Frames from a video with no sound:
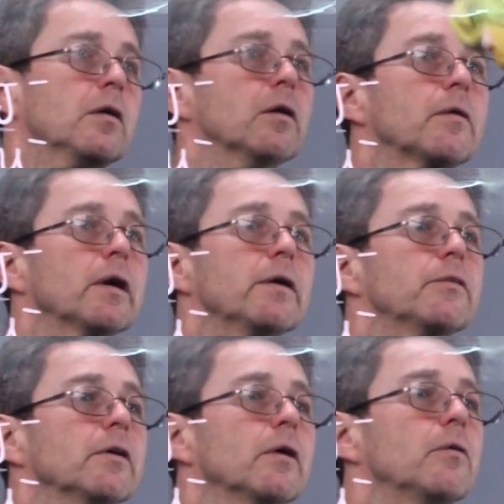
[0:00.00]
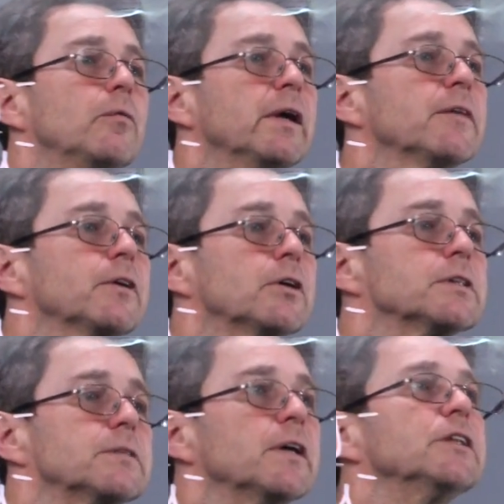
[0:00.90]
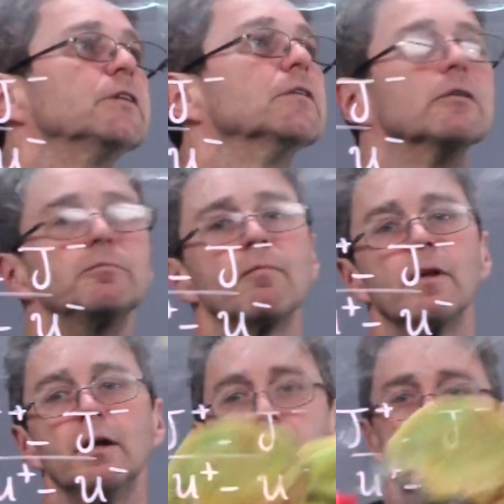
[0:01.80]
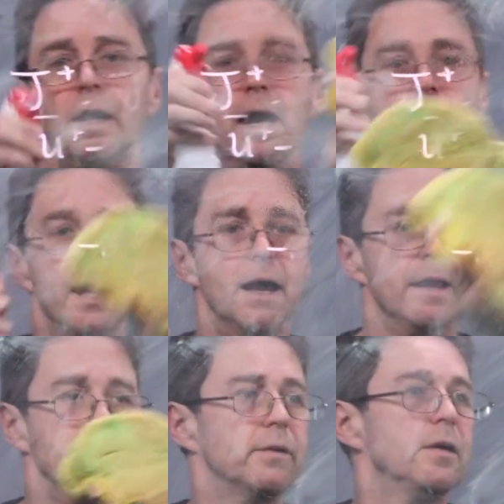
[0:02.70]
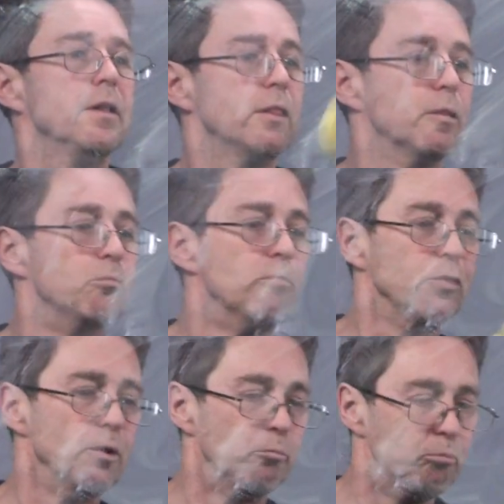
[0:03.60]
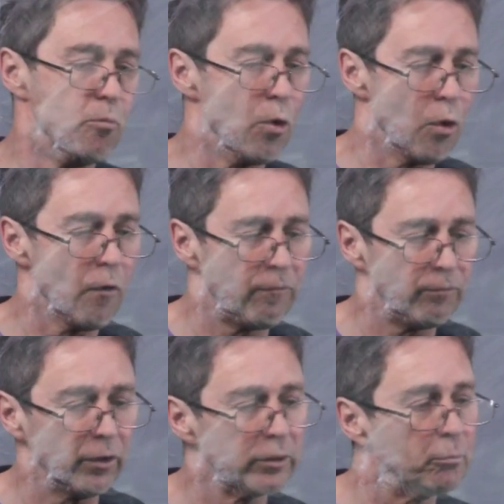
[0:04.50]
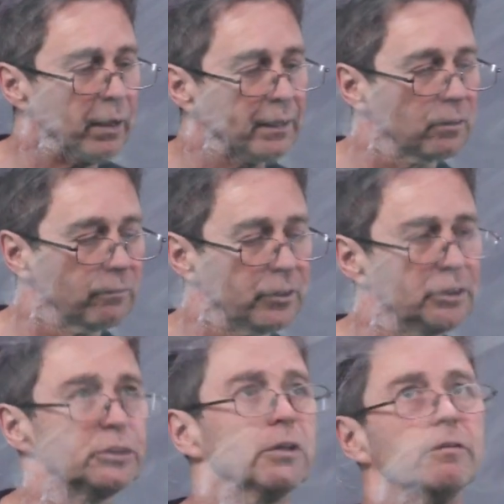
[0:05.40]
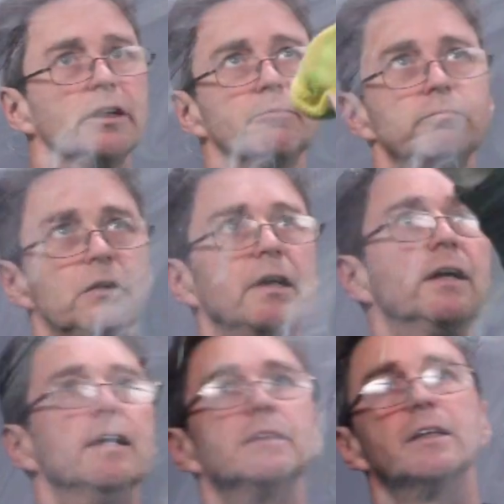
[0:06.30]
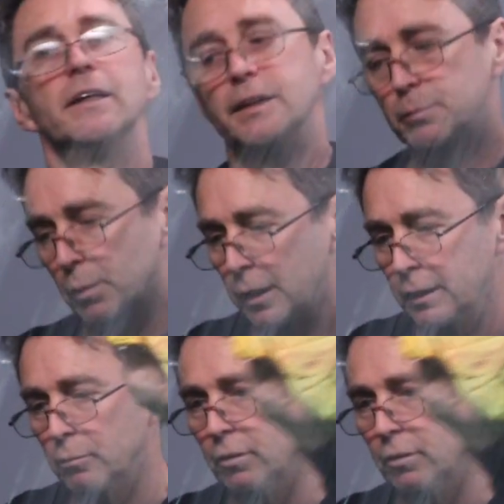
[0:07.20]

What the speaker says: Okay, so we have a conservation law, and the more fundamental version of it, as I explained